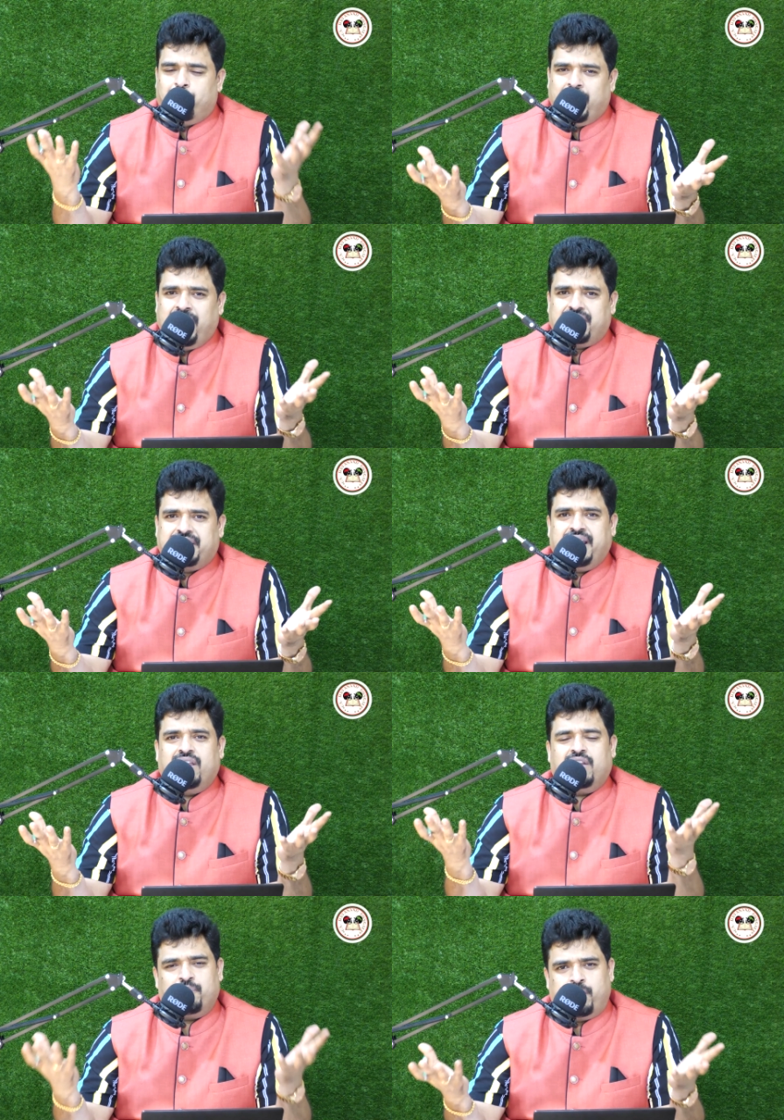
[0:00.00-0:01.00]
bulk
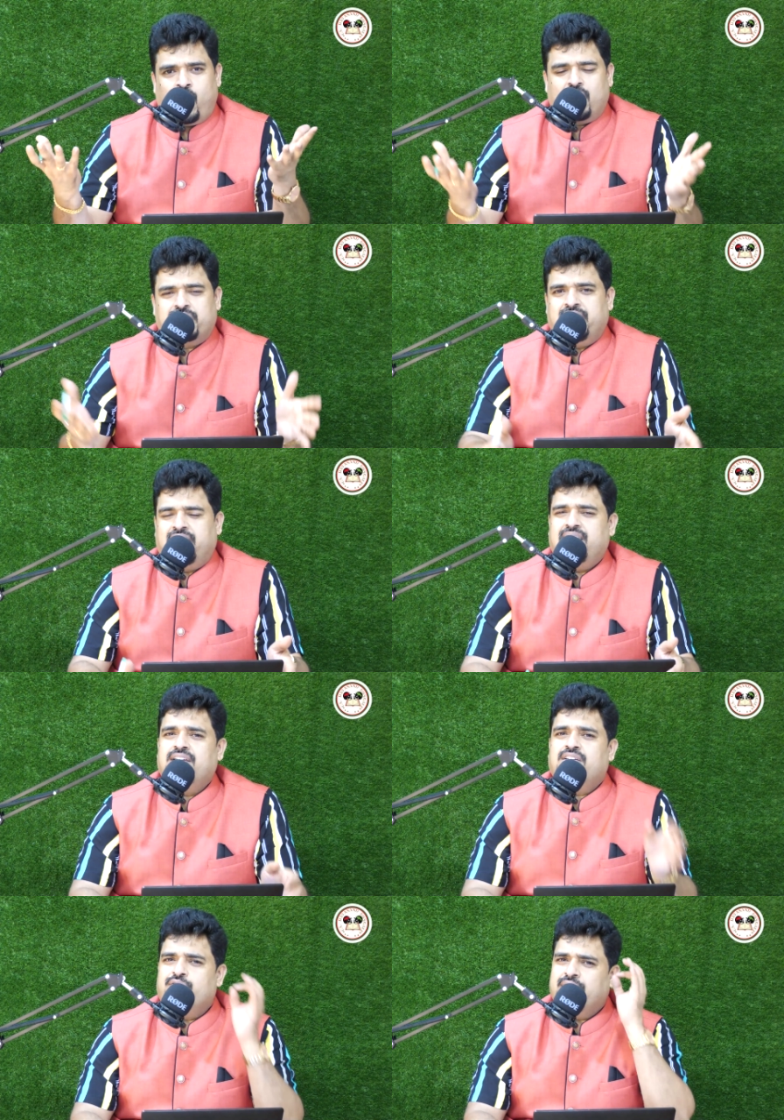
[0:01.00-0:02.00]
deal or a block deal,
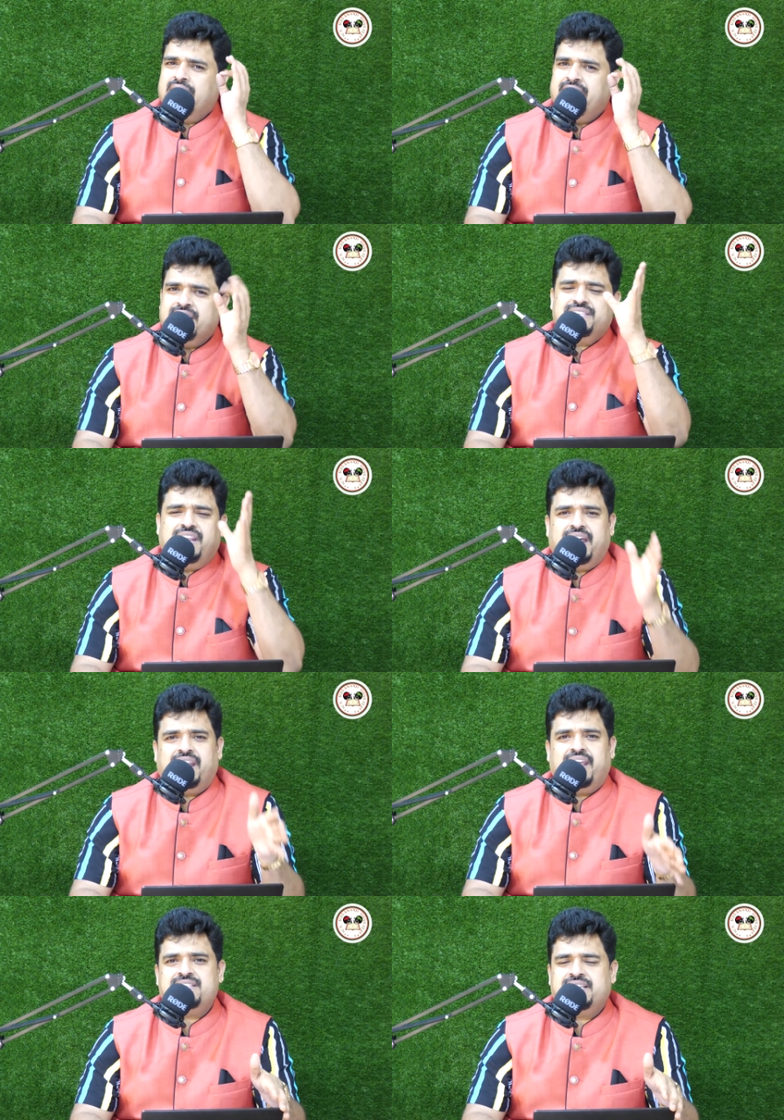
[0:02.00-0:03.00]
we can easily
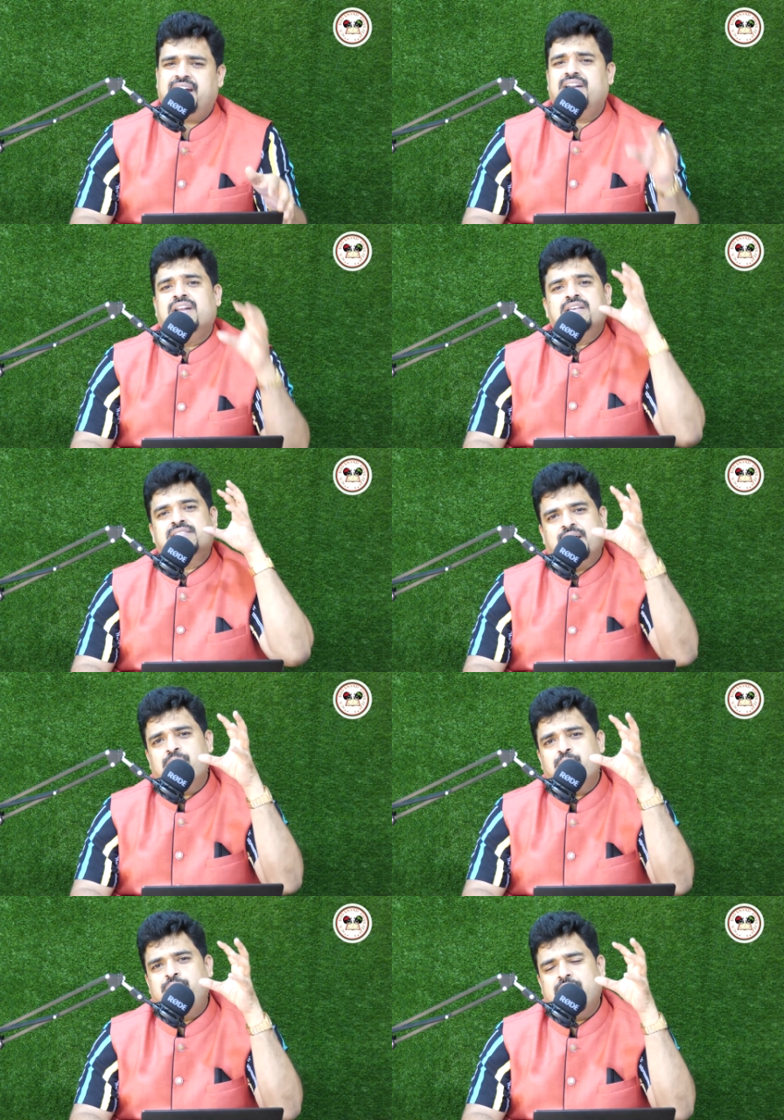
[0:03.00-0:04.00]
analyze that
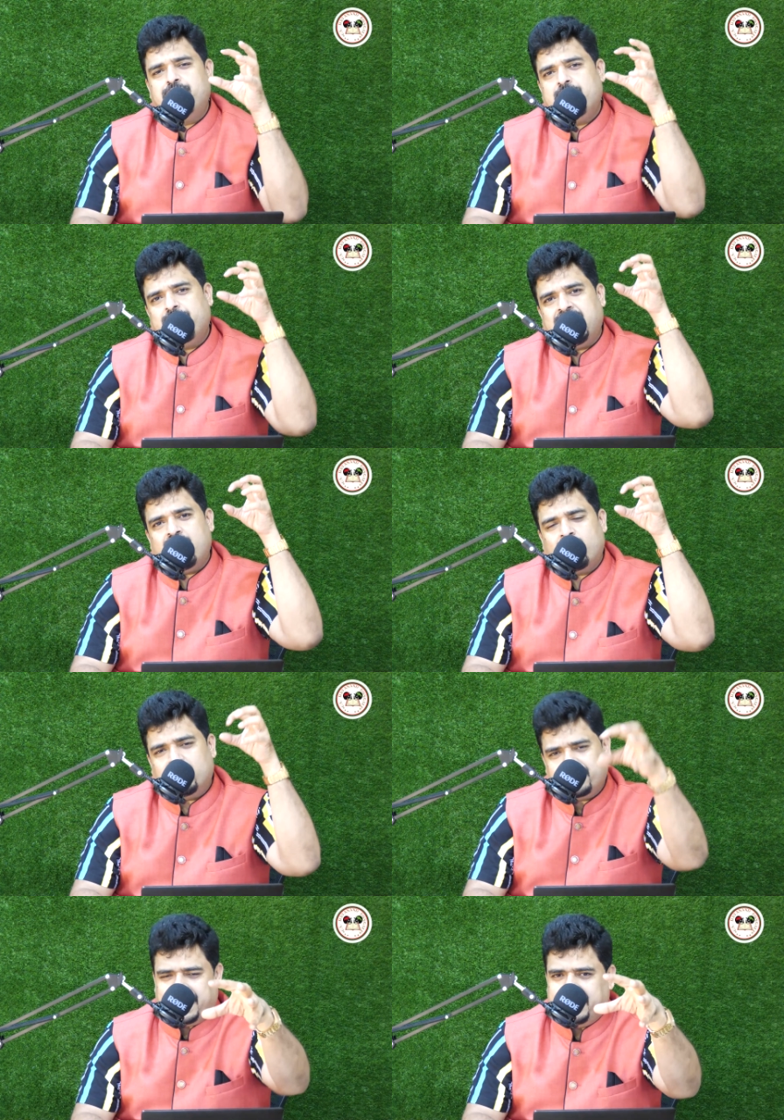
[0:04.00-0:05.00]
some big people have
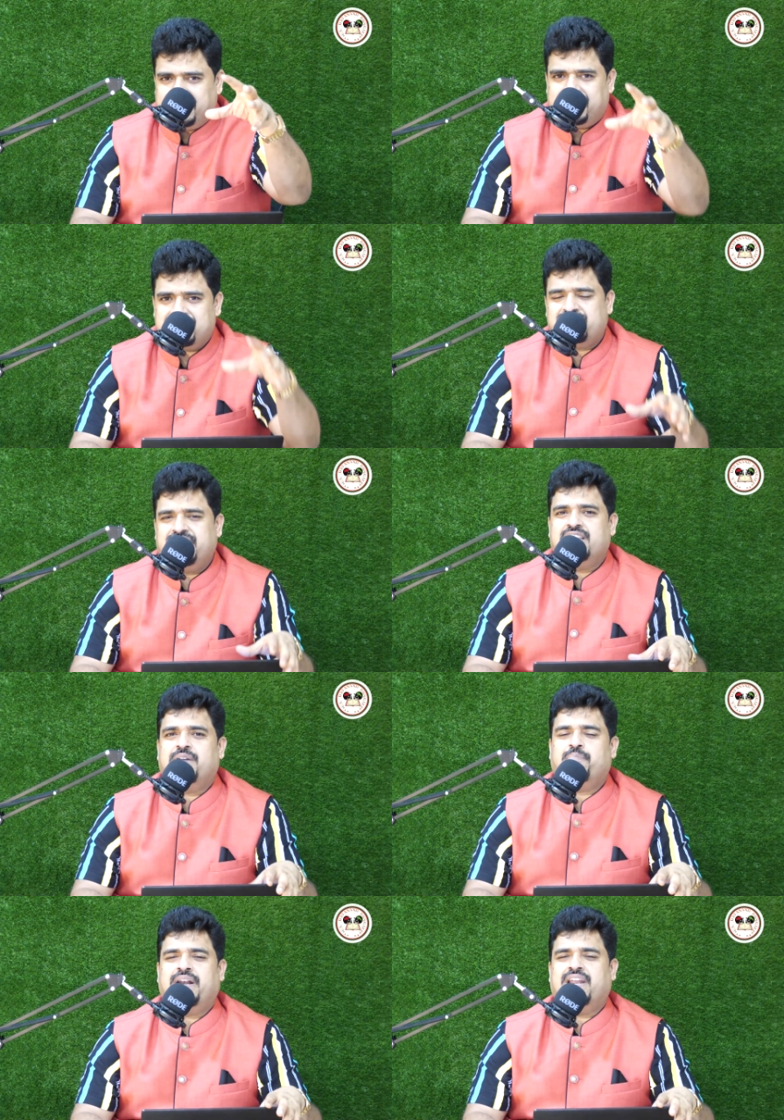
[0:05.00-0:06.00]
got the interest in
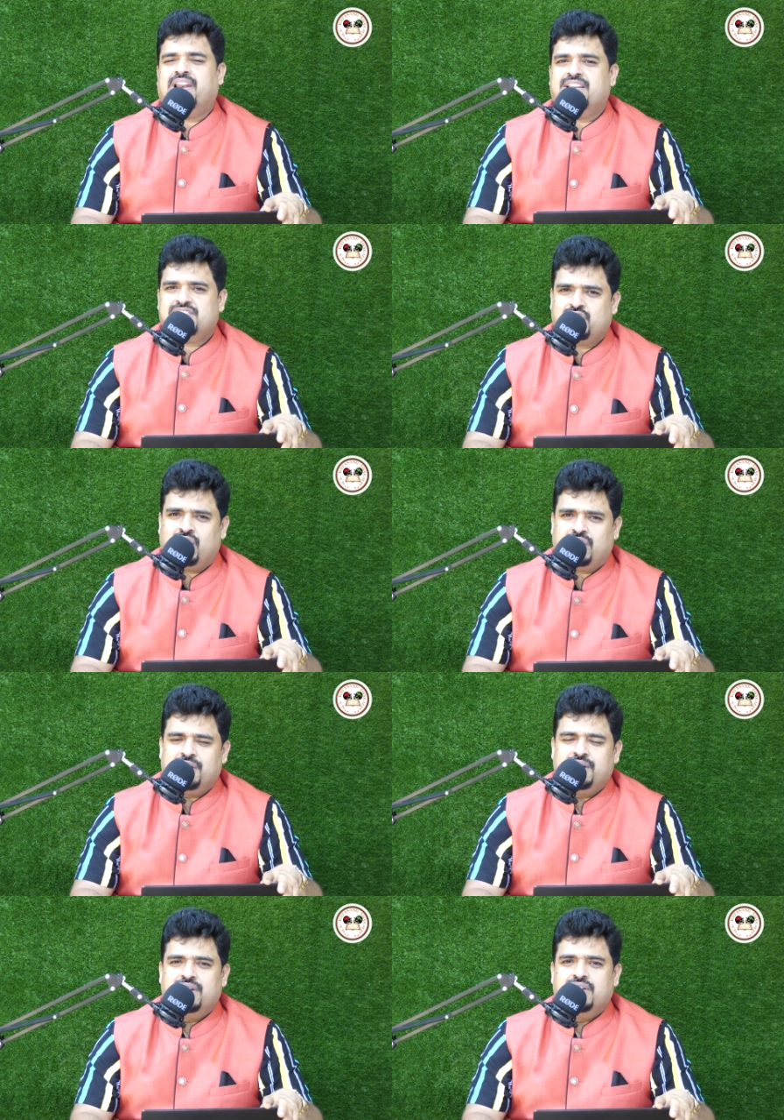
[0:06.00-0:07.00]
that particular stock.